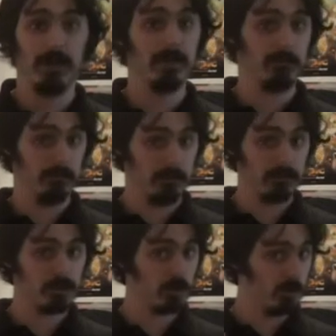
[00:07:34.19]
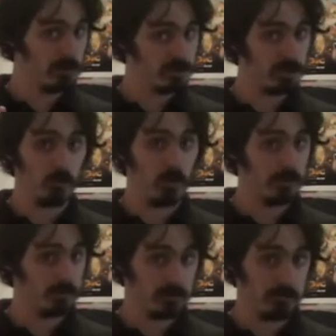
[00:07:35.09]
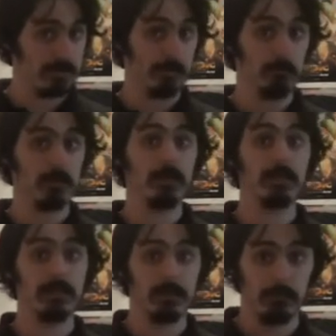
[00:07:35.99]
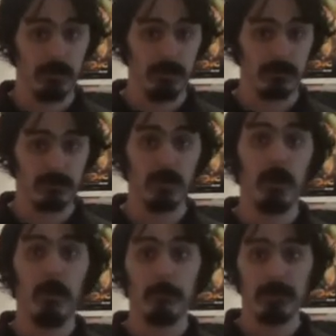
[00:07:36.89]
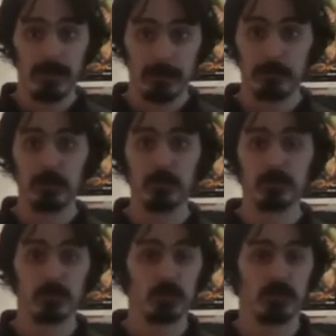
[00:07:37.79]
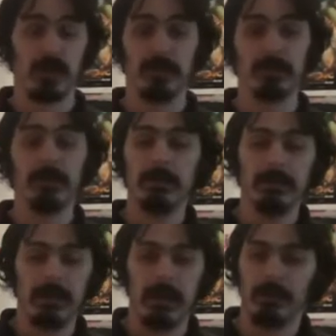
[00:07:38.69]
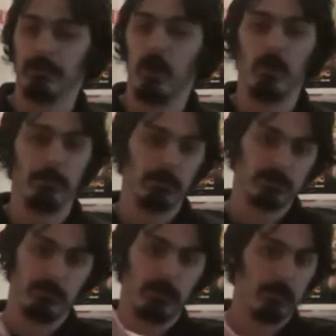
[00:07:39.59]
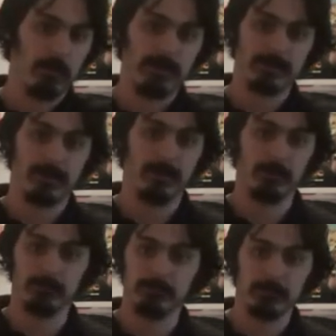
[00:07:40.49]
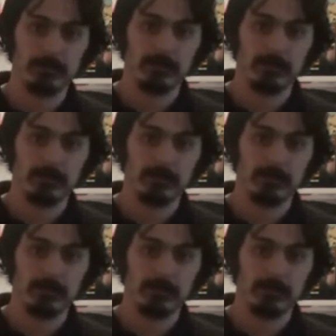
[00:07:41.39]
Hey, Lynch originally wanted him to be completely in the buff, but then the producers were like, yeah, no, put some underpants on him.